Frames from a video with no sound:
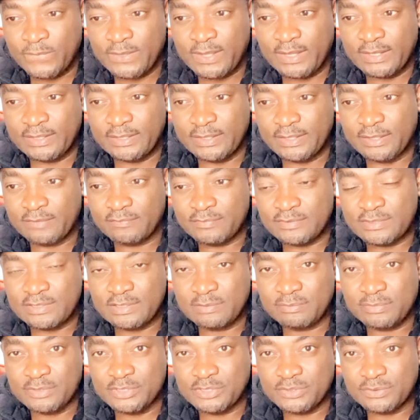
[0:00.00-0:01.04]
a day of
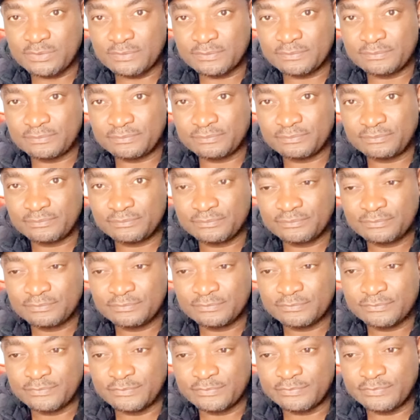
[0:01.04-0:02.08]
celebration
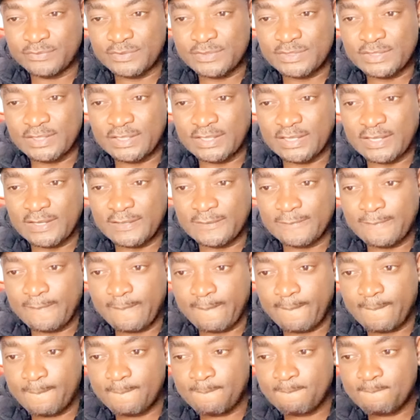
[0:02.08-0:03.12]
for Senegal.
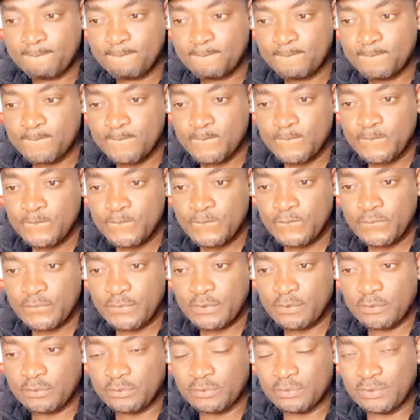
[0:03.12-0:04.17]

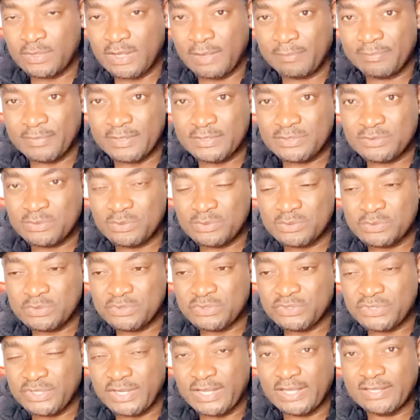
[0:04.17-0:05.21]
Although Gambia is going to
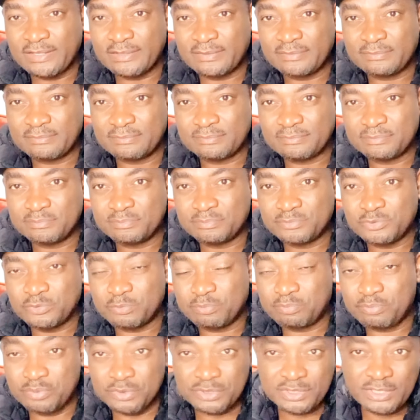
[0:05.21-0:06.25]
try to
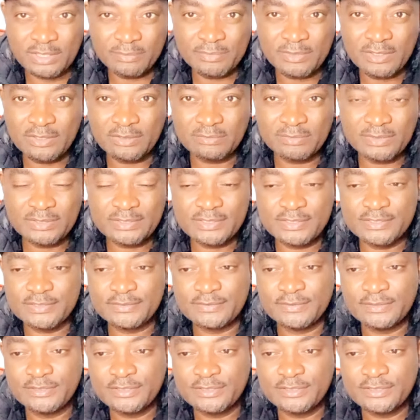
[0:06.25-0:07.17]
push them down, but